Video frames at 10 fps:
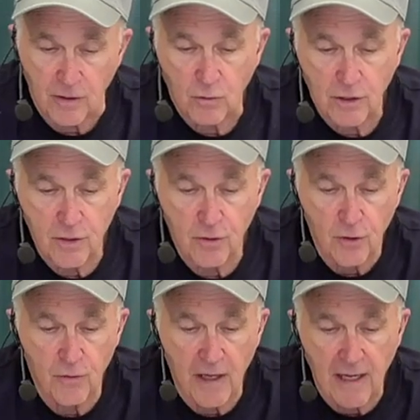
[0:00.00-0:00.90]
Once you
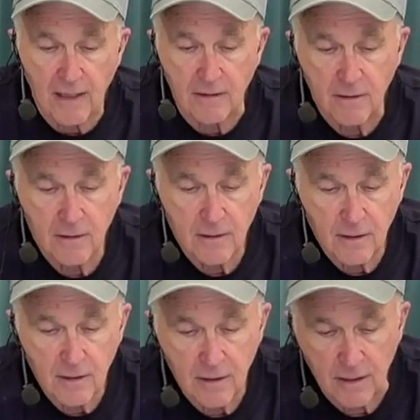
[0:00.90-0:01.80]
do that
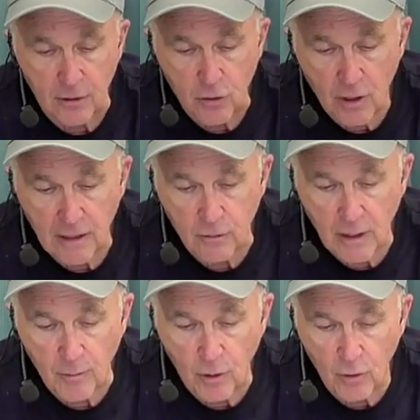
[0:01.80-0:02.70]
and you try and
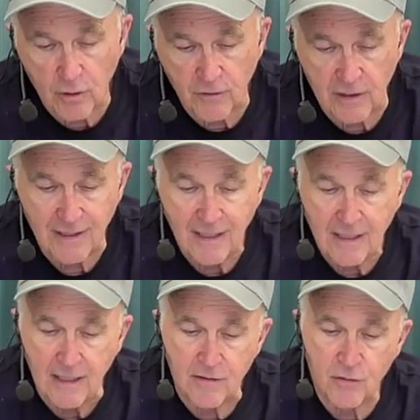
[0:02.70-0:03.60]
grab a hold of it,
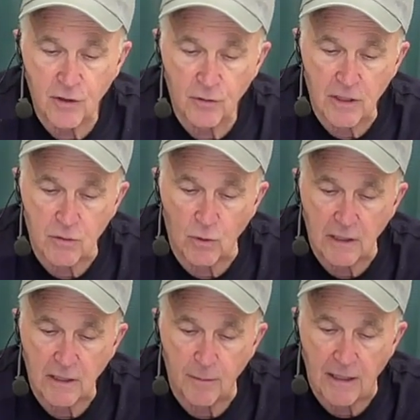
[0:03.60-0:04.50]
it still doesn't want to
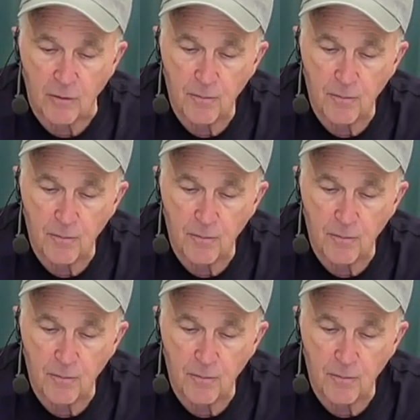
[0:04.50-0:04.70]
come out.